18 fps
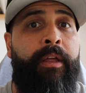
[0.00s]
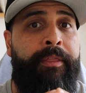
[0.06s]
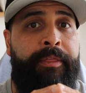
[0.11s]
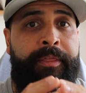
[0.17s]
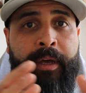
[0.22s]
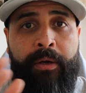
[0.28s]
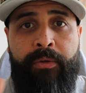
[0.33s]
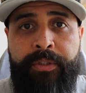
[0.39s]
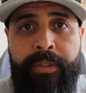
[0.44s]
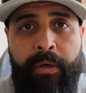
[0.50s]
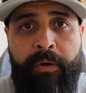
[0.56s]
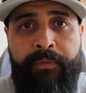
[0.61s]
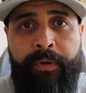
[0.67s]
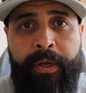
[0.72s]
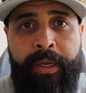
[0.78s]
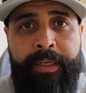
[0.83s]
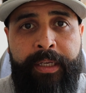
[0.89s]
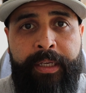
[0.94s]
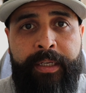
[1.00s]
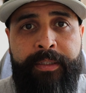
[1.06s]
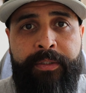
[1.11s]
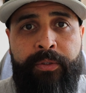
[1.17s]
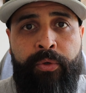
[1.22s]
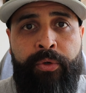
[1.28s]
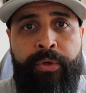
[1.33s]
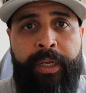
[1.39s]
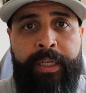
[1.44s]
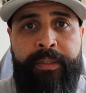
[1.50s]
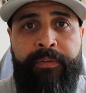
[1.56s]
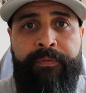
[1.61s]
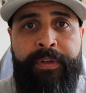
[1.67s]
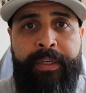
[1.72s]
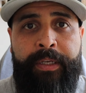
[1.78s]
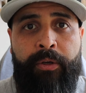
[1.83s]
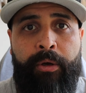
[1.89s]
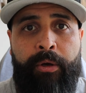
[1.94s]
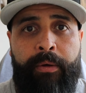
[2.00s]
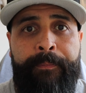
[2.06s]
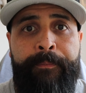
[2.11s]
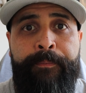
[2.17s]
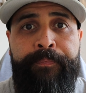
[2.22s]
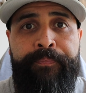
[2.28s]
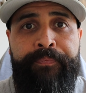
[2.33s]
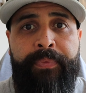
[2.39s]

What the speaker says: thousands of ideas to create a video.